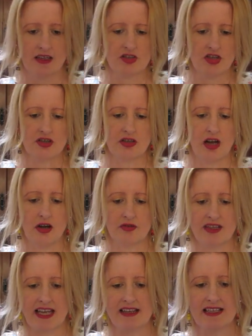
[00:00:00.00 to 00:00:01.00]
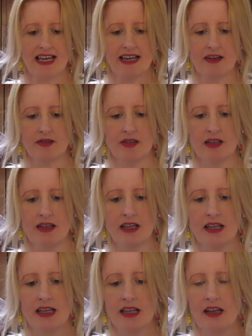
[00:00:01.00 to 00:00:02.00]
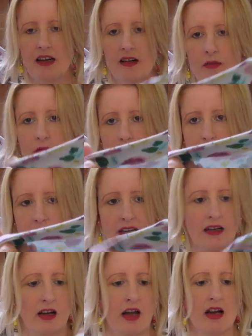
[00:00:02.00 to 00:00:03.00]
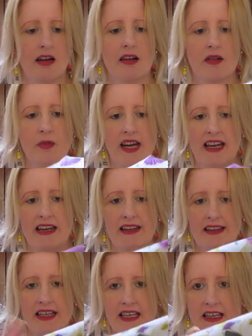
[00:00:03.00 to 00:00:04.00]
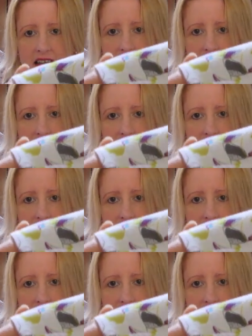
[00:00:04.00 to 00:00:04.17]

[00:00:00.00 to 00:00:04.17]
just to hold that down. But along where the